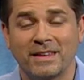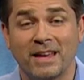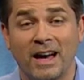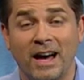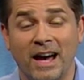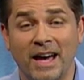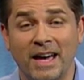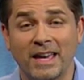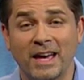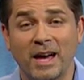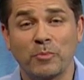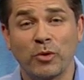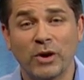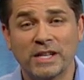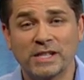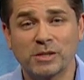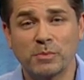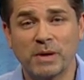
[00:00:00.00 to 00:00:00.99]
Hi, I'm
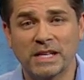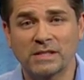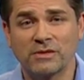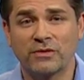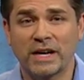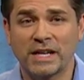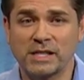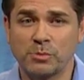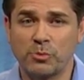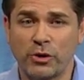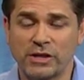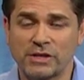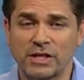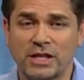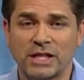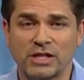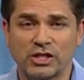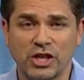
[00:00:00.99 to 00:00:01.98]
Ray Smets, Vice
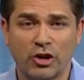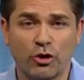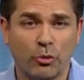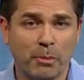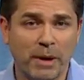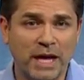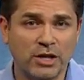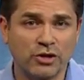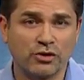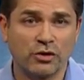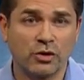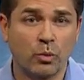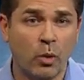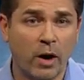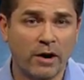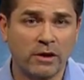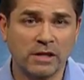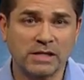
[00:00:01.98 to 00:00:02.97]
President and General Manager of the
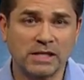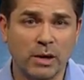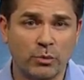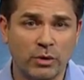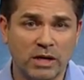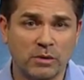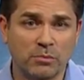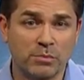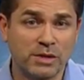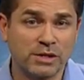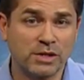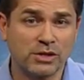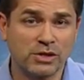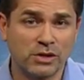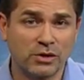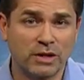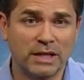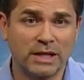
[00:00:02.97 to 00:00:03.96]
Wireless Networking
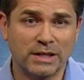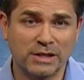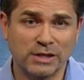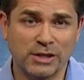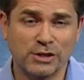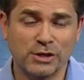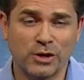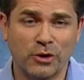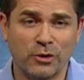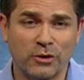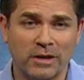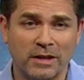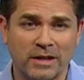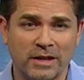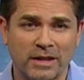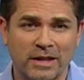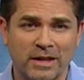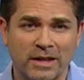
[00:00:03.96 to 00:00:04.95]
Business Unit at Cisco.
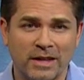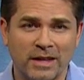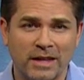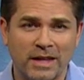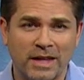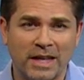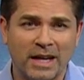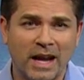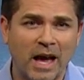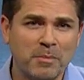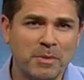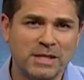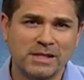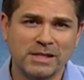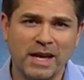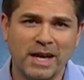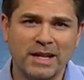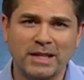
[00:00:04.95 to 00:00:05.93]
And I'm
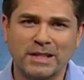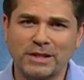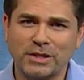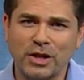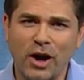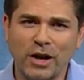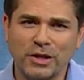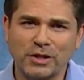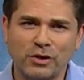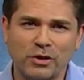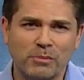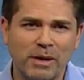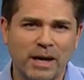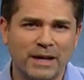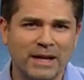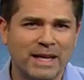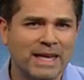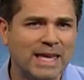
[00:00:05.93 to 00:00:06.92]
excited to talk to you
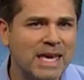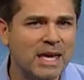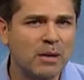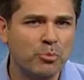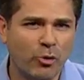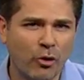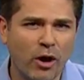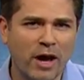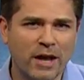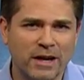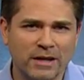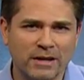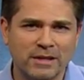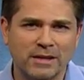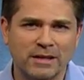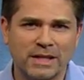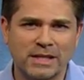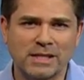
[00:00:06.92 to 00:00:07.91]
about a key
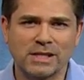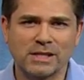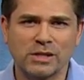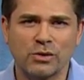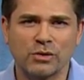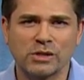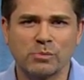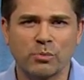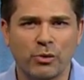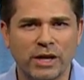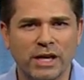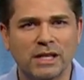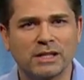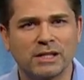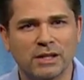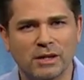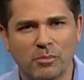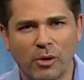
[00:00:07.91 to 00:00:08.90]
product that Cisco is
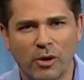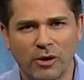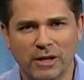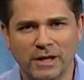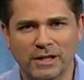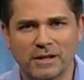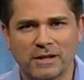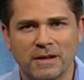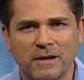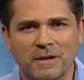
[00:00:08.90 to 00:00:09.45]
bringing to the market.